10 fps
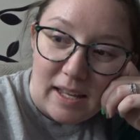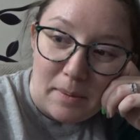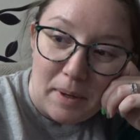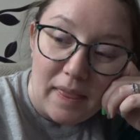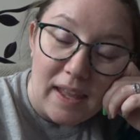
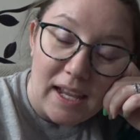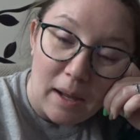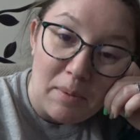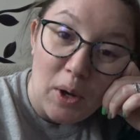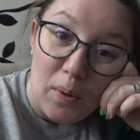But I think
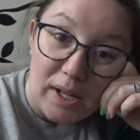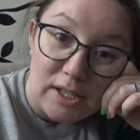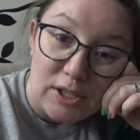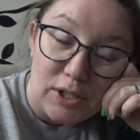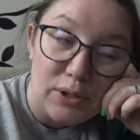I'm going
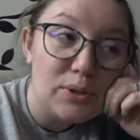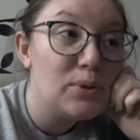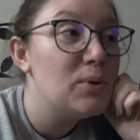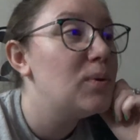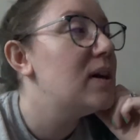
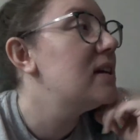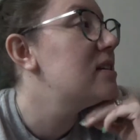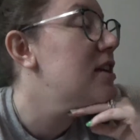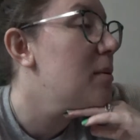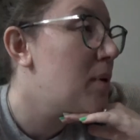to
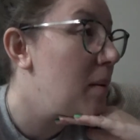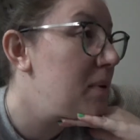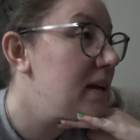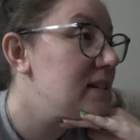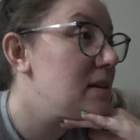start
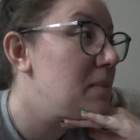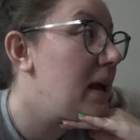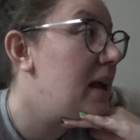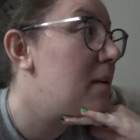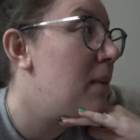prepping to
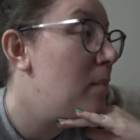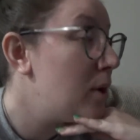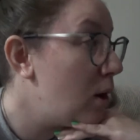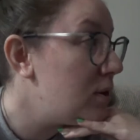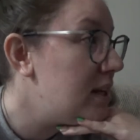make my
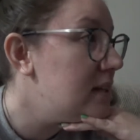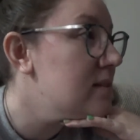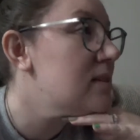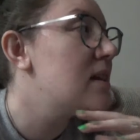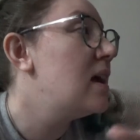
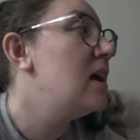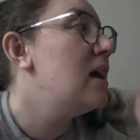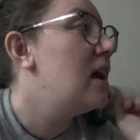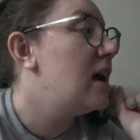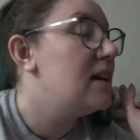brownies.
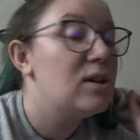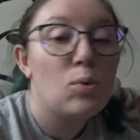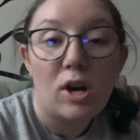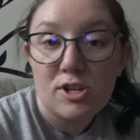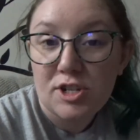I need to
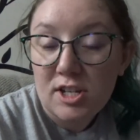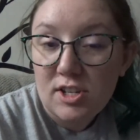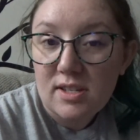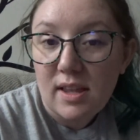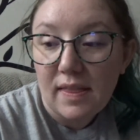wash
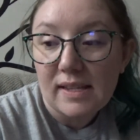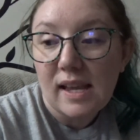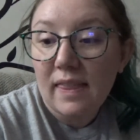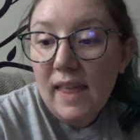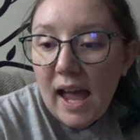dishes and things
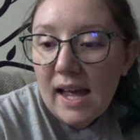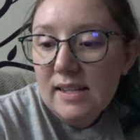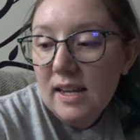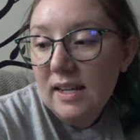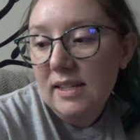like
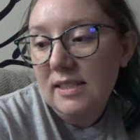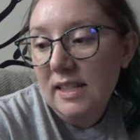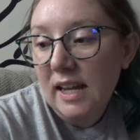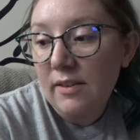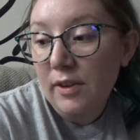that to
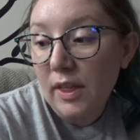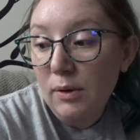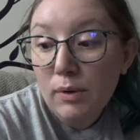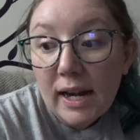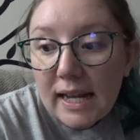get
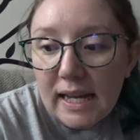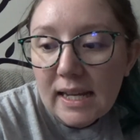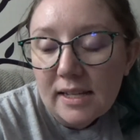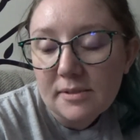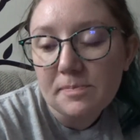everything
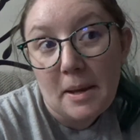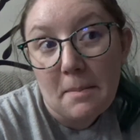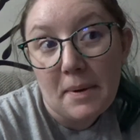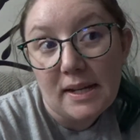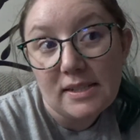ready.
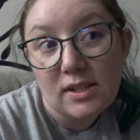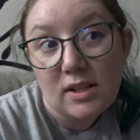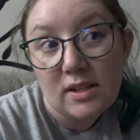But